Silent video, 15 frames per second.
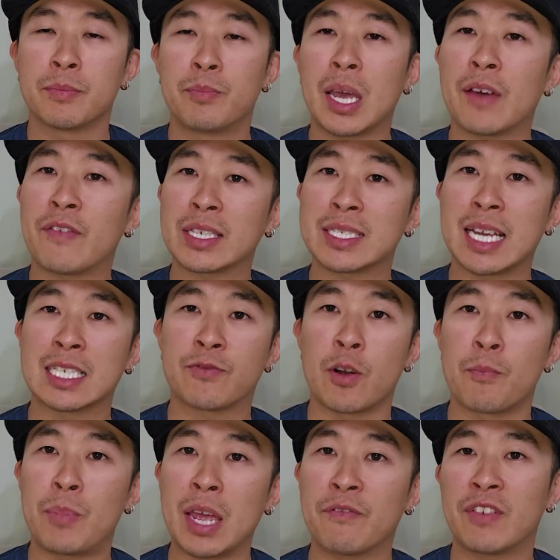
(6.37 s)
BFS stands for
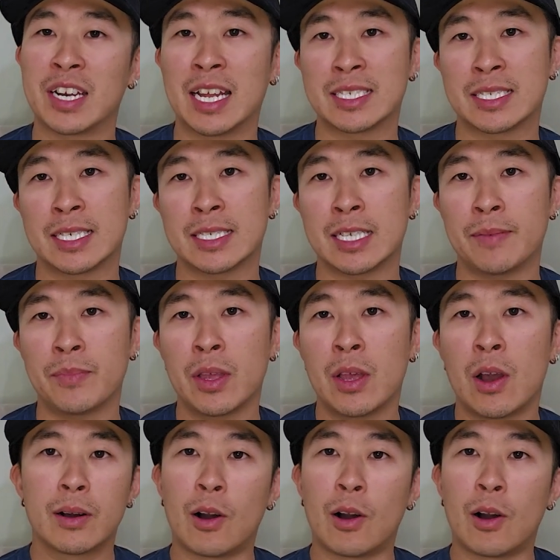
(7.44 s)
bait finesse system.